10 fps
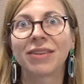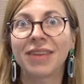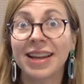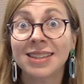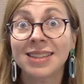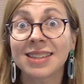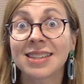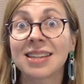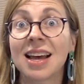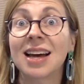
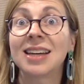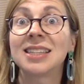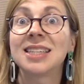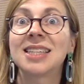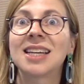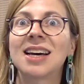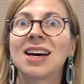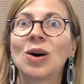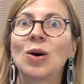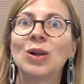events and
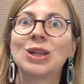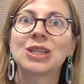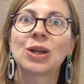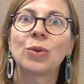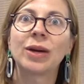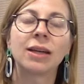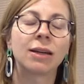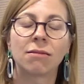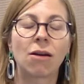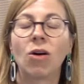also
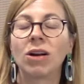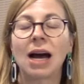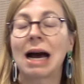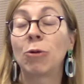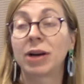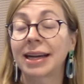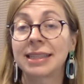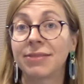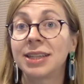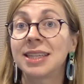in all our
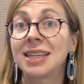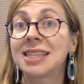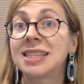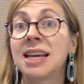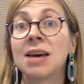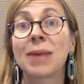activities,